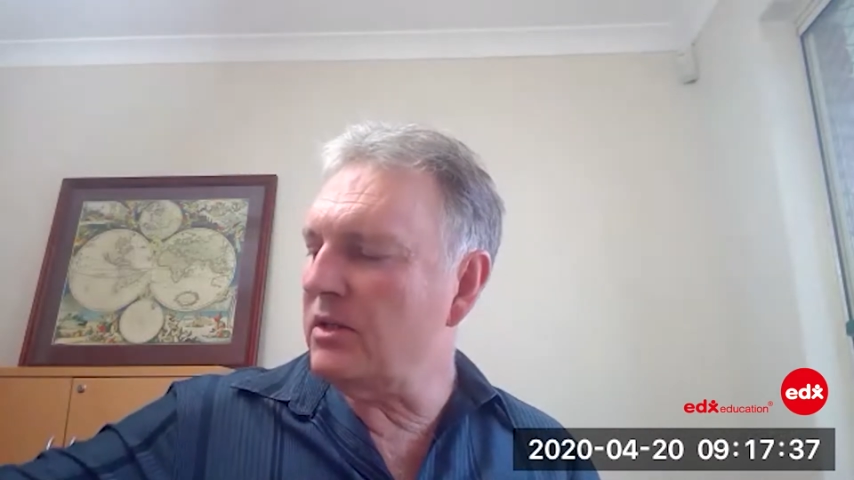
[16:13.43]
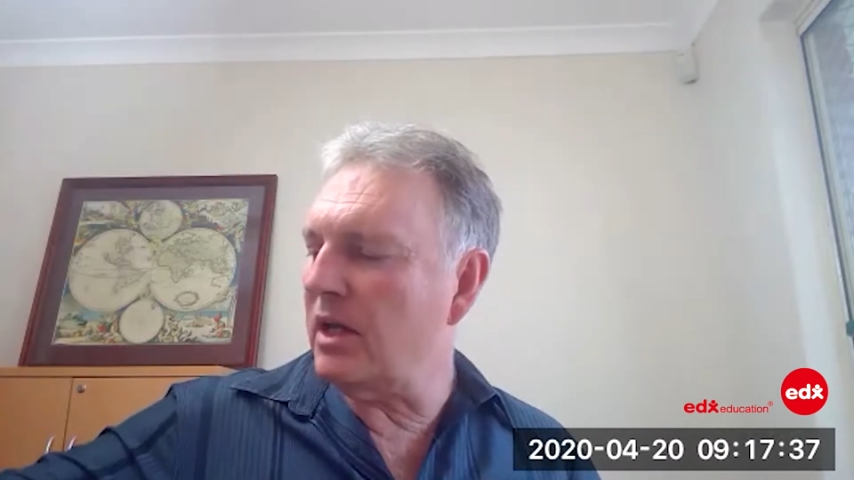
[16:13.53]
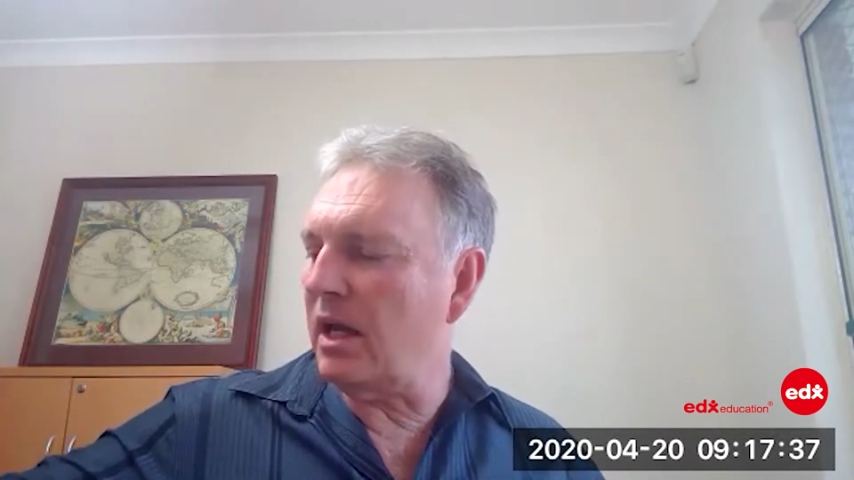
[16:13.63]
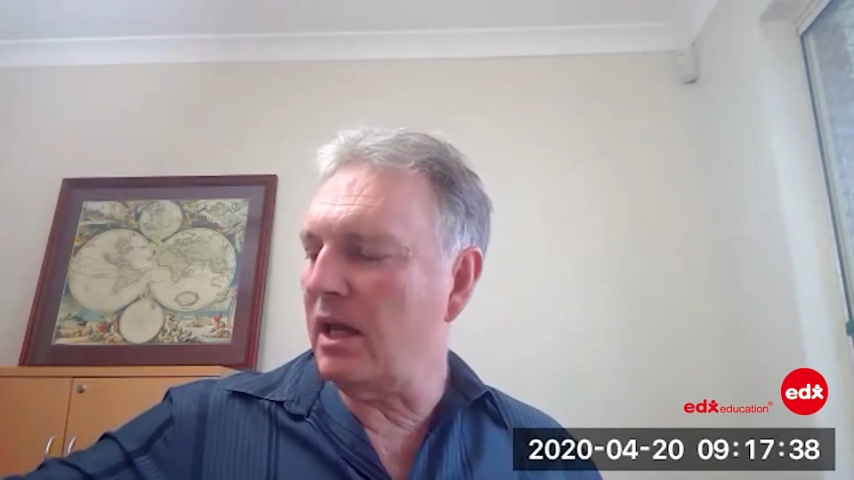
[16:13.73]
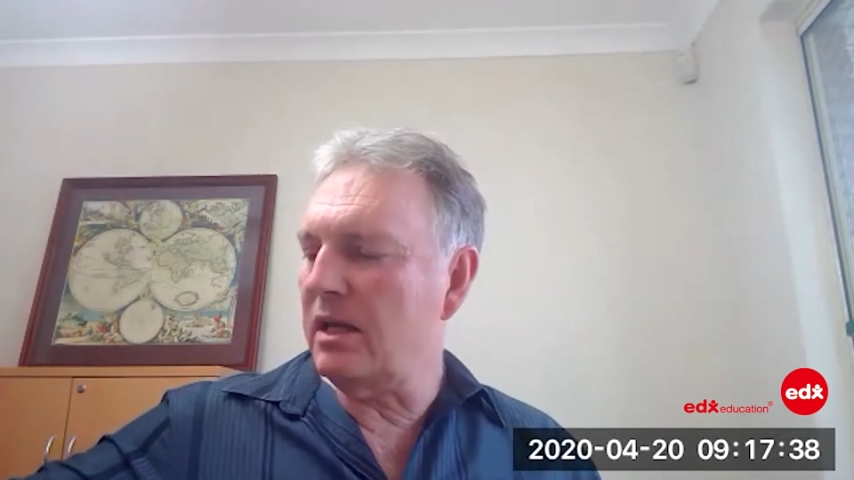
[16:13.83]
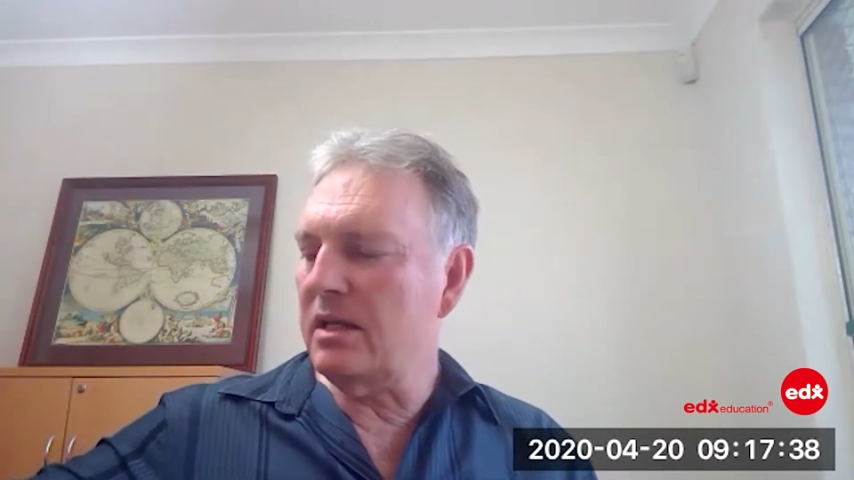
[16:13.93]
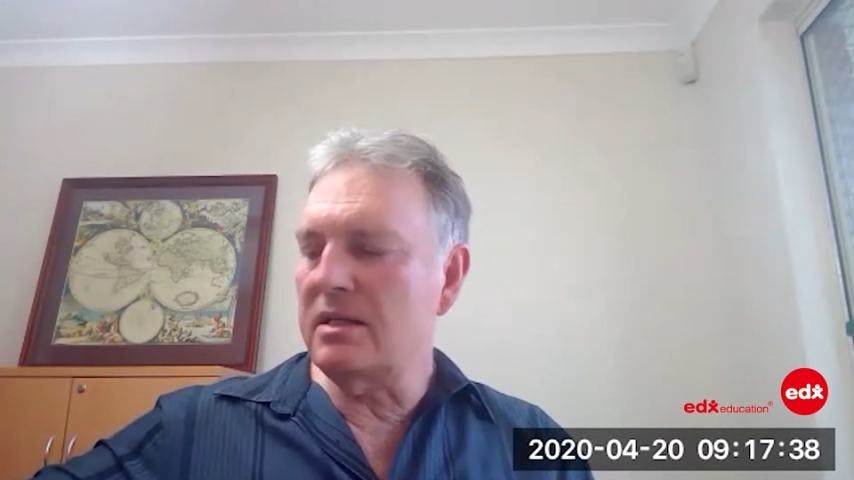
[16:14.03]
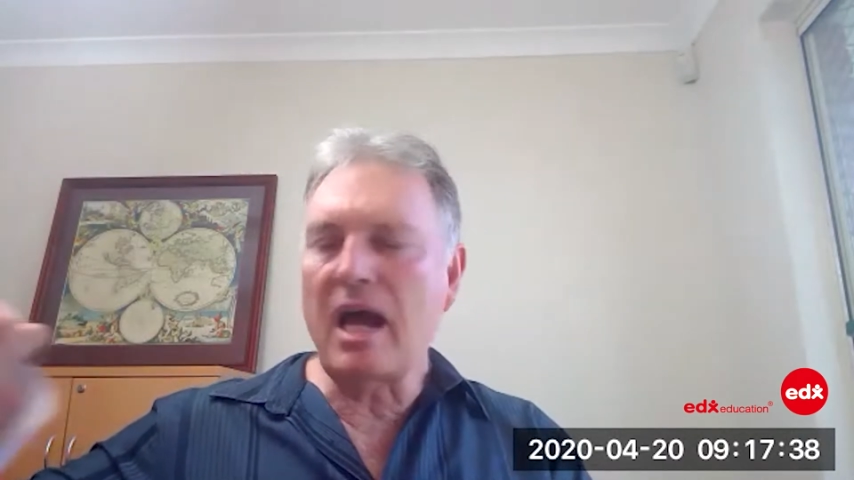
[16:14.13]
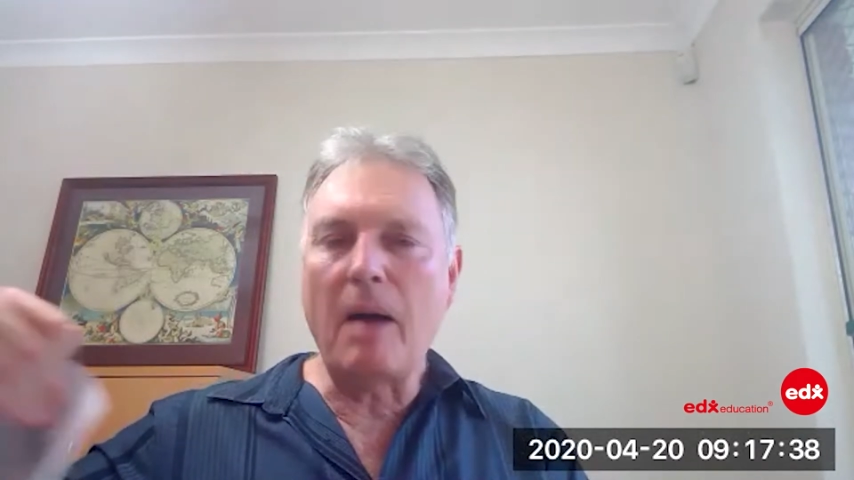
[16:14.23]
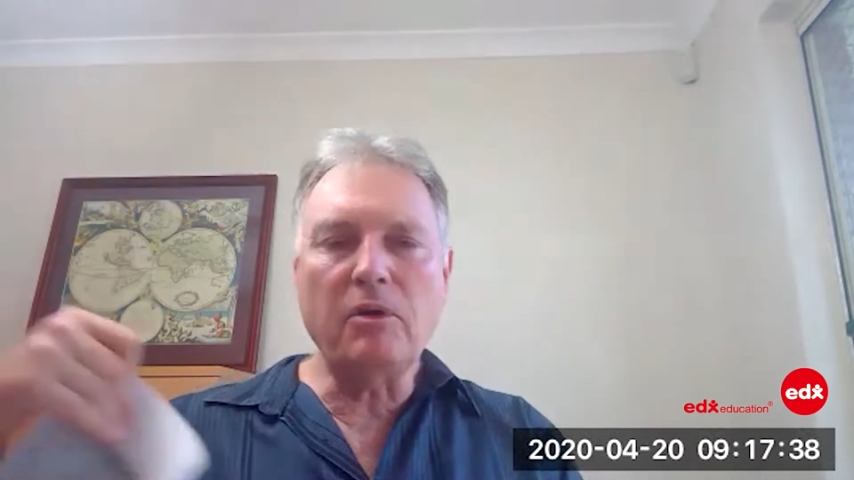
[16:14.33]
the
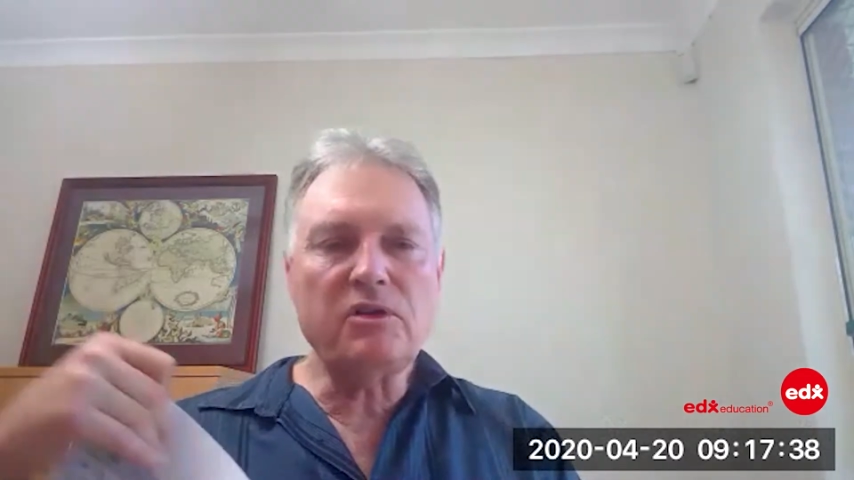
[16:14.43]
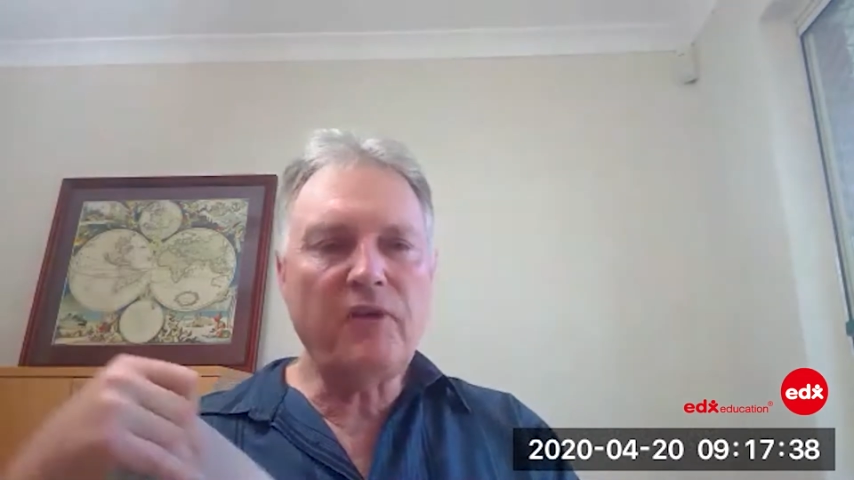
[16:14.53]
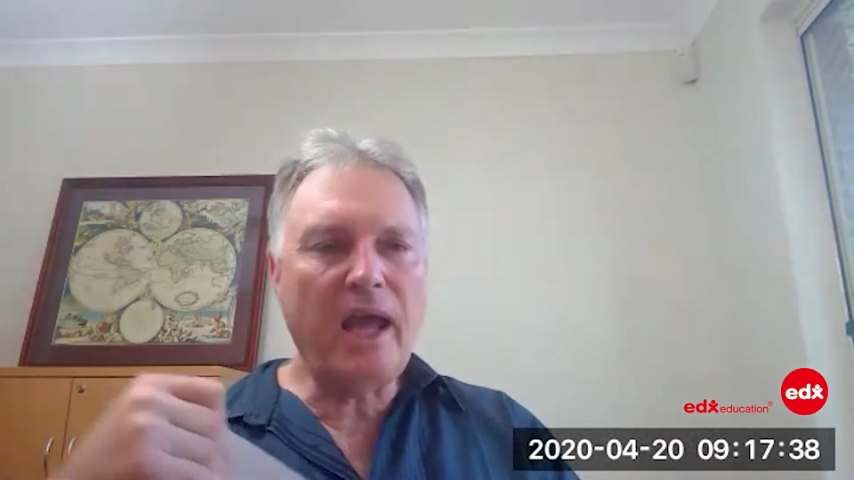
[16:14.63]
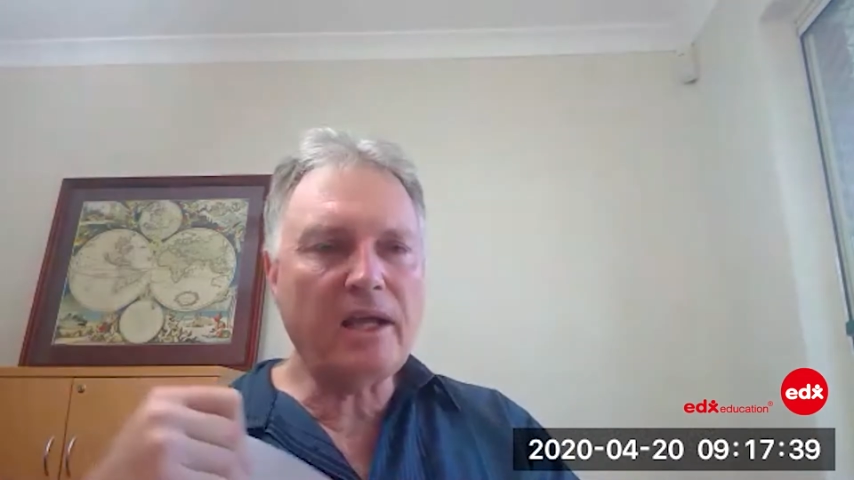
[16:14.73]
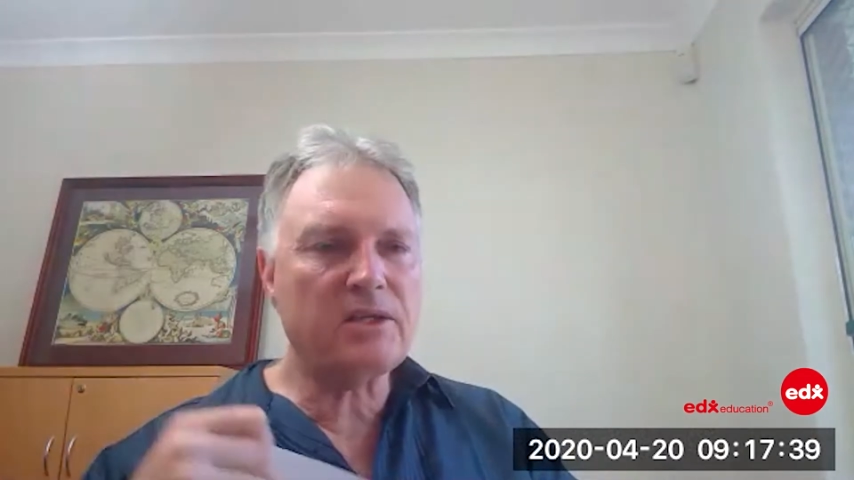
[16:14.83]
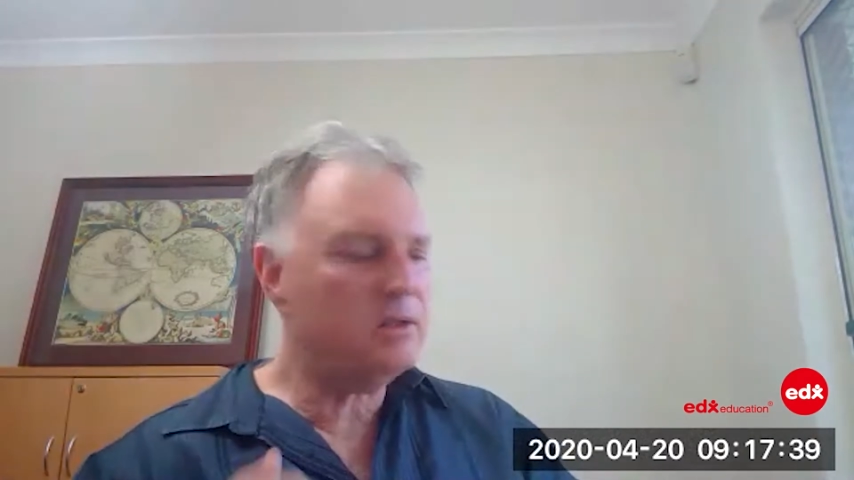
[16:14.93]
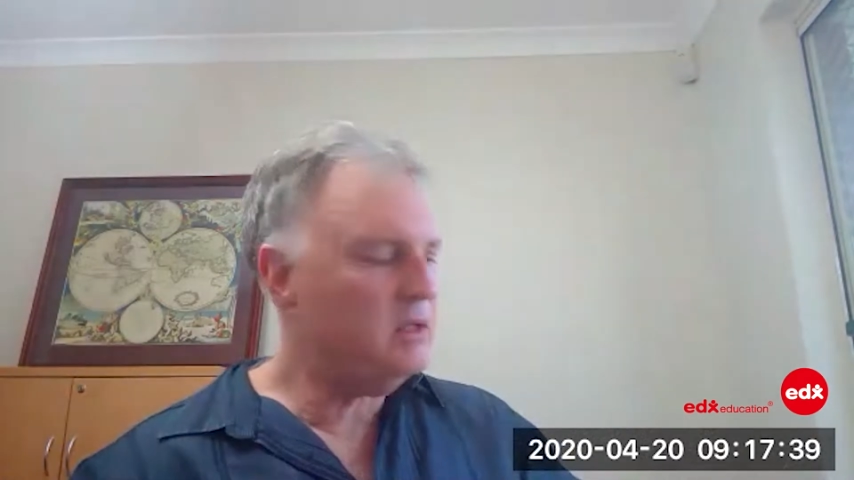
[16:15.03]
doubles facts,